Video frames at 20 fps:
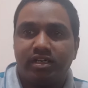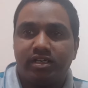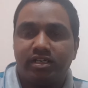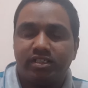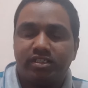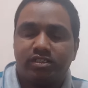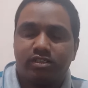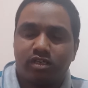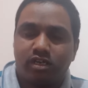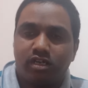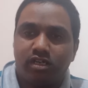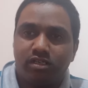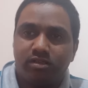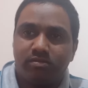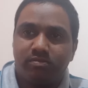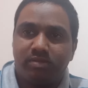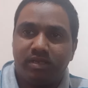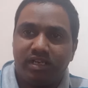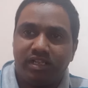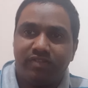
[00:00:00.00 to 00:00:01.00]
strong
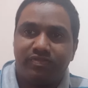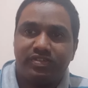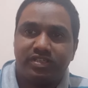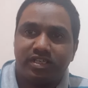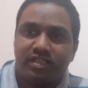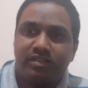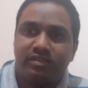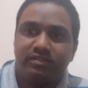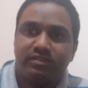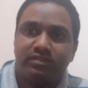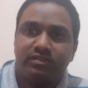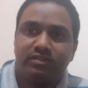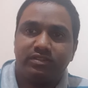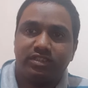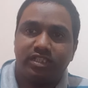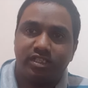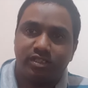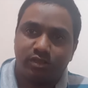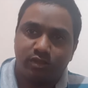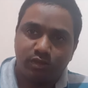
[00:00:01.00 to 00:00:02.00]
belief, sir.
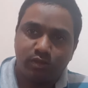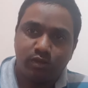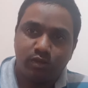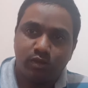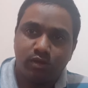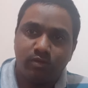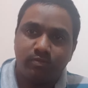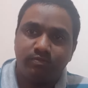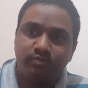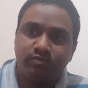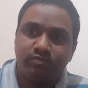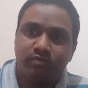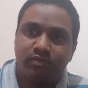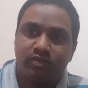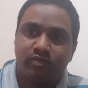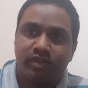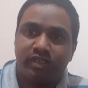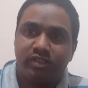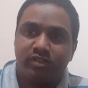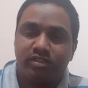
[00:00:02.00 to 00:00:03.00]
Cease to grow
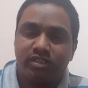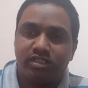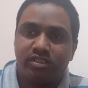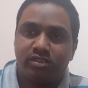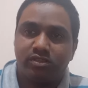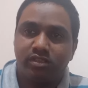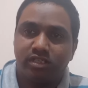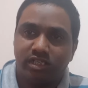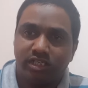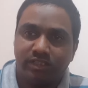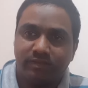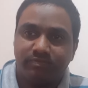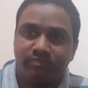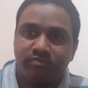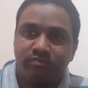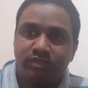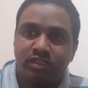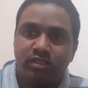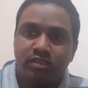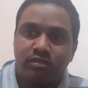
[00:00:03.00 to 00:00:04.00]
when you cease to learn.
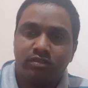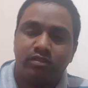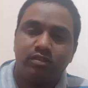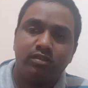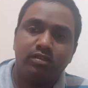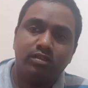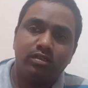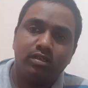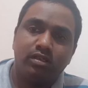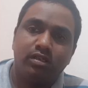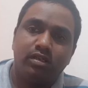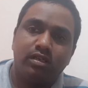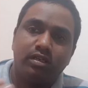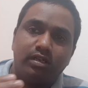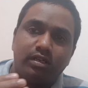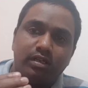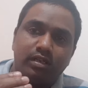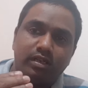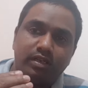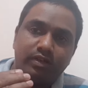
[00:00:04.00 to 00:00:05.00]
So
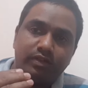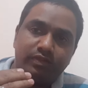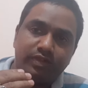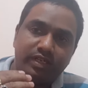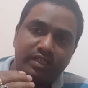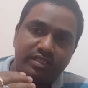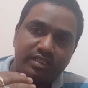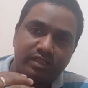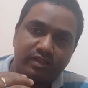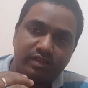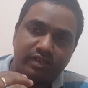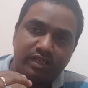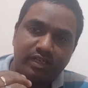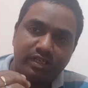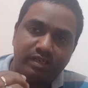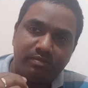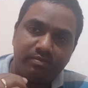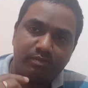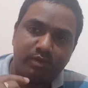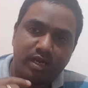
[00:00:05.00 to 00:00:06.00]
it's
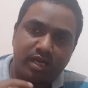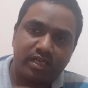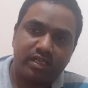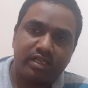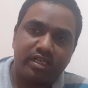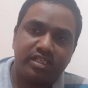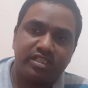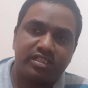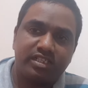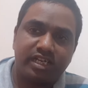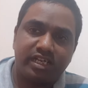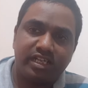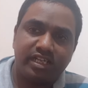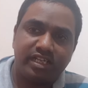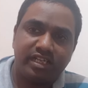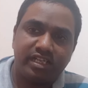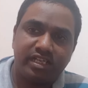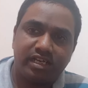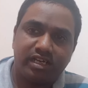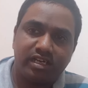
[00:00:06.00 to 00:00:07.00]
a market
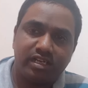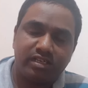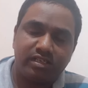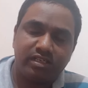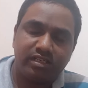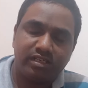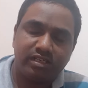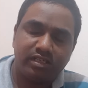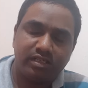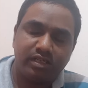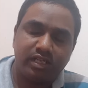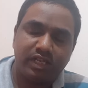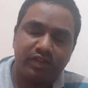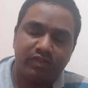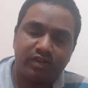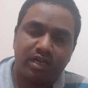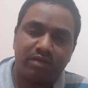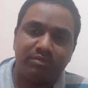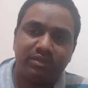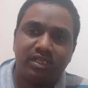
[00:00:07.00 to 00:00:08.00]
study or
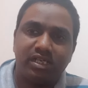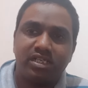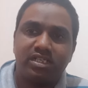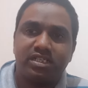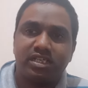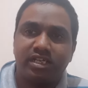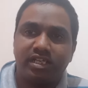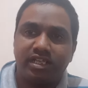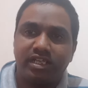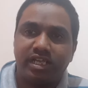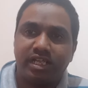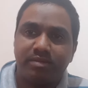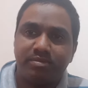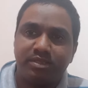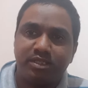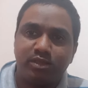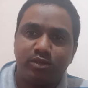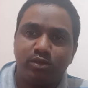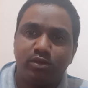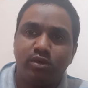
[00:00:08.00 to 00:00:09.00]
environmental study helps
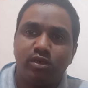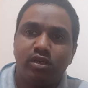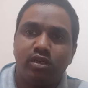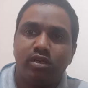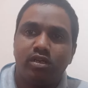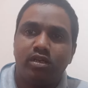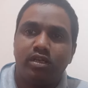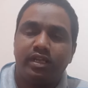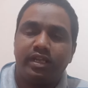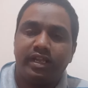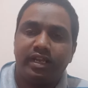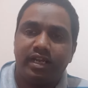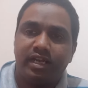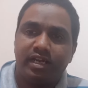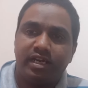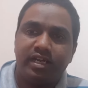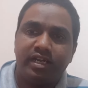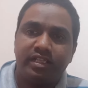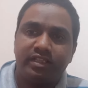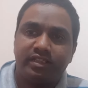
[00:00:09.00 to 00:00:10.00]
you in
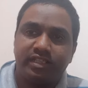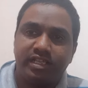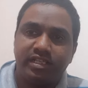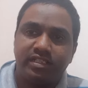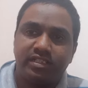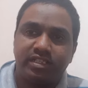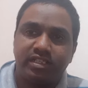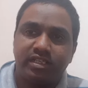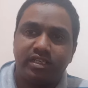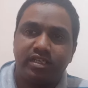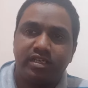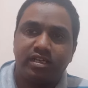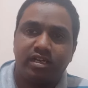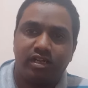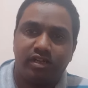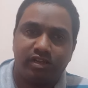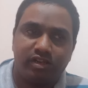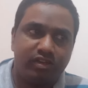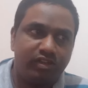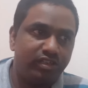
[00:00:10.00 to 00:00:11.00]
learning things
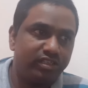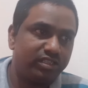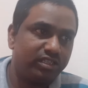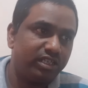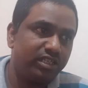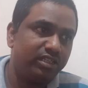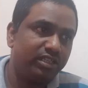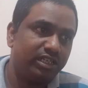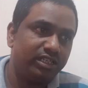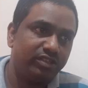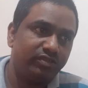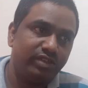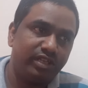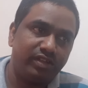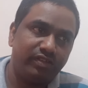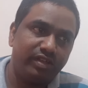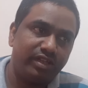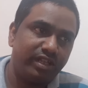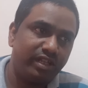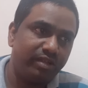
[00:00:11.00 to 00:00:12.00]
continuously. That is very
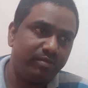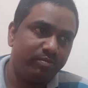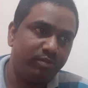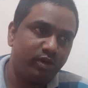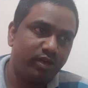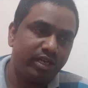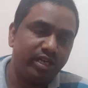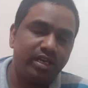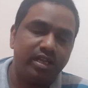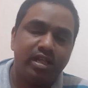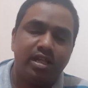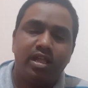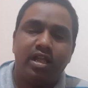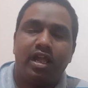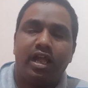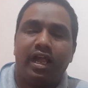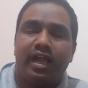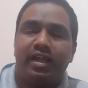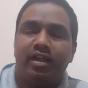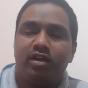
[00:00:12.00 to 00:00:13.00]
very important.
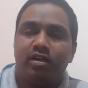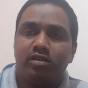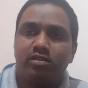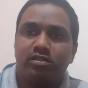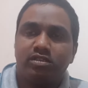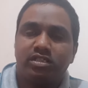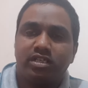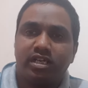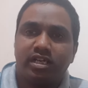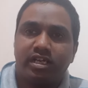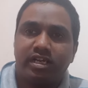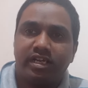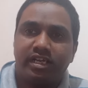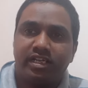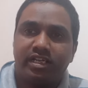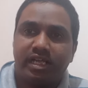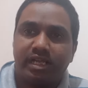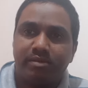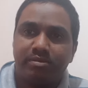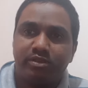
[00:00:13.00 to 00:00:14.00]
And also sir, it
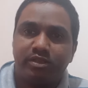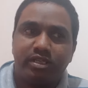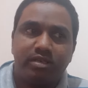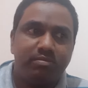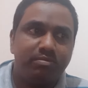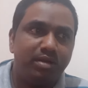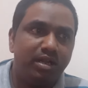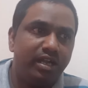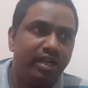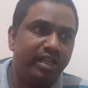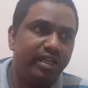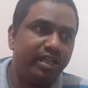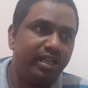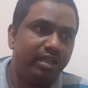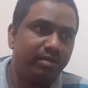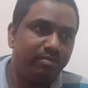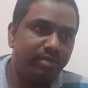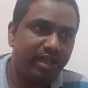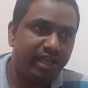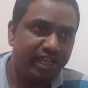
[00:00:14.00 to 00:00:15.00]
helps you in building
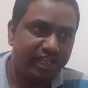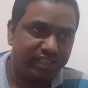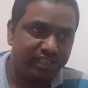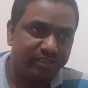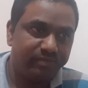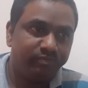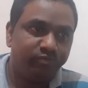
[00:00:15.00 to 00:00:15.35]
image,